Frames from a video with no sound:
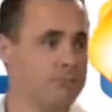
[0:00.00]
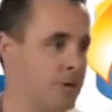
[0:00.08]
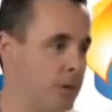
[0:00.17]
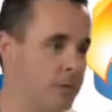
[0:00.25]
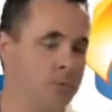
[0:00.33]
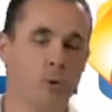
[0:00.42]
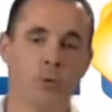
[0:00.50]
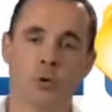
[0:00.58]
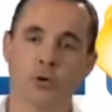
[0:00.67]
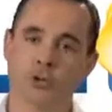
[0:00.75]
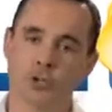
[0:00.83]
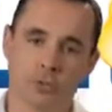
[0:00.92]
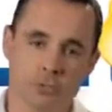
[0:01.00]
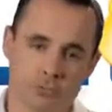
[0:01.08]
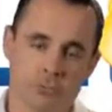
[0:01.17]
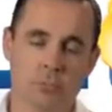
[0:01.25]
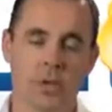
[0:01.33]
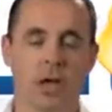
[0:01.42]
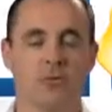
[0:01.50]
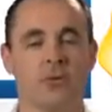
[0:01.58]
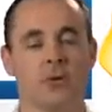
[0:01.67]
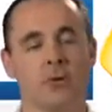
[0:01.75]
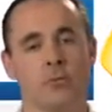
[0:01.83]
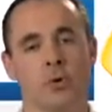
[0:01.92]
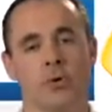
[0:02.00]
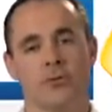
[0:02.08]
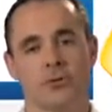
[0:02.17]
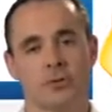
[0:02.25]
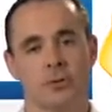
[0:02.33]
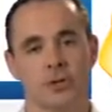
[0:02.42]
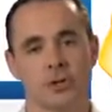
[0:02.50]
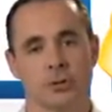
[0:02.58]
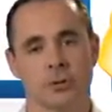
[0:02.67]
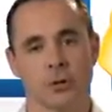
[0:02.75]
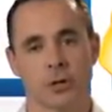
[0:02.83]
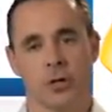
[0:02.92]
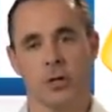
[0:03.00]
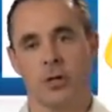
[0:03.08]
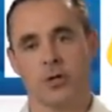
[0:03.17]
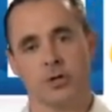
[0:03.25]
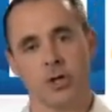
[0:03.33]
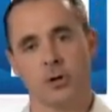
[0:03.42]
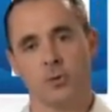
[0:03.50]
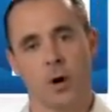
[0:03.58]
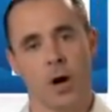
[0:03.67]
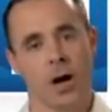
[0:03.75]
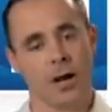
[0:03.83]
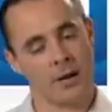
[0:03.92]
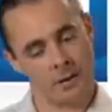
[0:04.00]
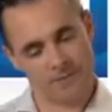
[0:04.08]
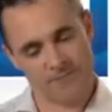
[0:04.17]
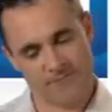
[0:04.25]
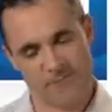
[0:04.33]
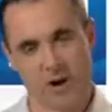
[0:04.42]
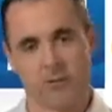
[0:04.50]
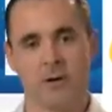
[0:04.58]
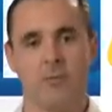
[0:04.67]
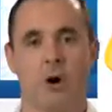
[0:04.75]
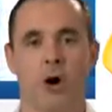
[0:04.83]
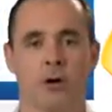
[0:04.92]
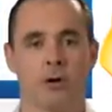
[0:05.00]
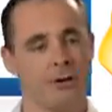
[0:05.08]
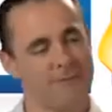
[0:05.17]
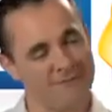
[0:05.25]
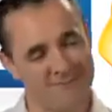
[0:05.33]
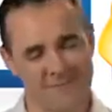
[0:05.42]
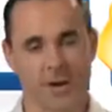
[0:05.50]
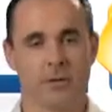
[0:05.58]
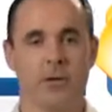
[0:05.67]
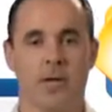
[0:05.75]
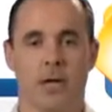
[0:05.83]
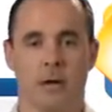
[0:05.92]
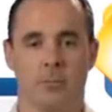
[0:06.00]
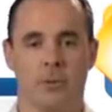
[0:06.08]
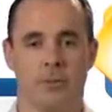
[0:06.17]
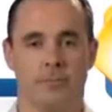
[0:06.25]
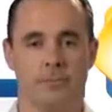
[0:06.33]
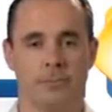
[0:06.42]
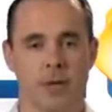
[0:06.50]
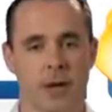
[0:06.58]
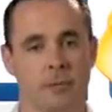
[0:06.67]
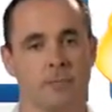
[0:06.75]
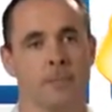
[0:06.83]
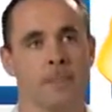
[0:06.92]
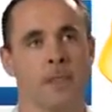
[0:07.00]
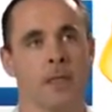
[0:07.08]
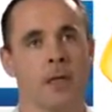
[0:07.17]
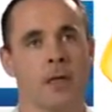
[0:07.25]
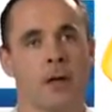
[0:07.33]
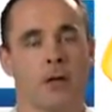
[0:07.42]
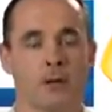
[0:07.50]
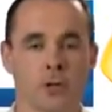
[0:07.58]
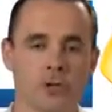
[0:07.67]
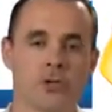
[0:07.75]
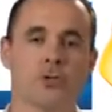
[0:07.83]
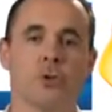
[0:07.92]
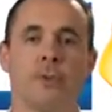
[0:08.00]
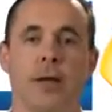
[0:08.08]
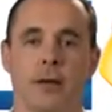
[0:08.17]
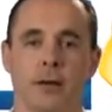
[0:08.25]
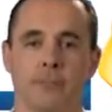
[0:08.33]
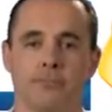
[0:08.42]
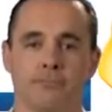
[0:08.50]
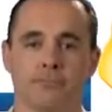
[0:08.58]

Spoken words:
Baby boomers have a little more of a traditional look. Gen Y, very modern, very hip. Now, look at your domain name.